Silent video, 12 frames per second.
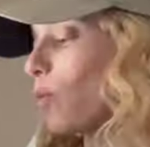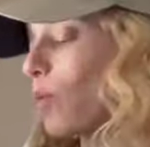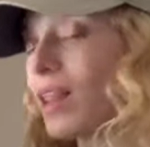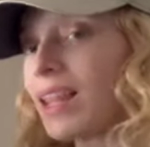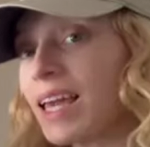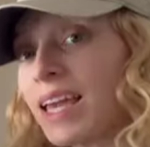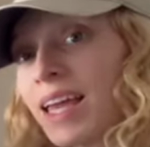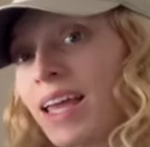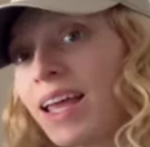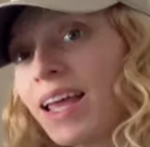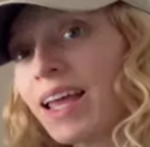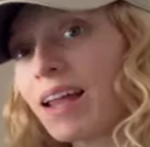Willie
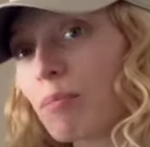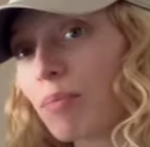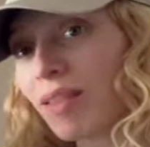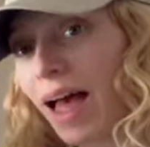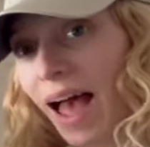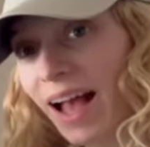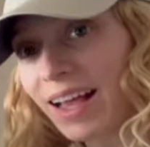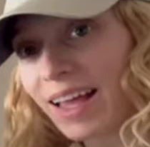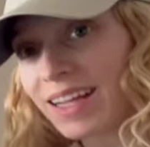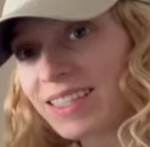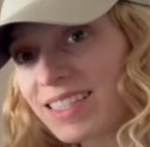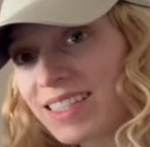in black
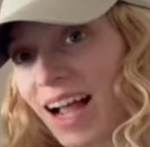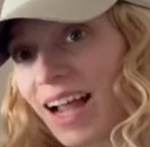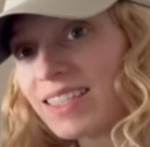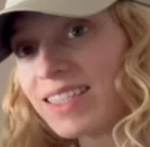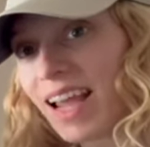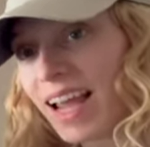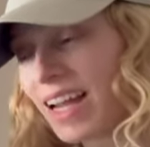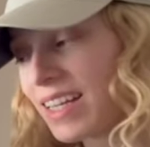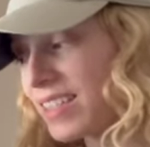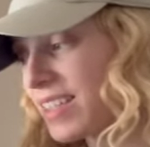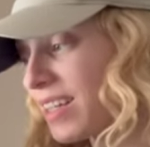and size 8.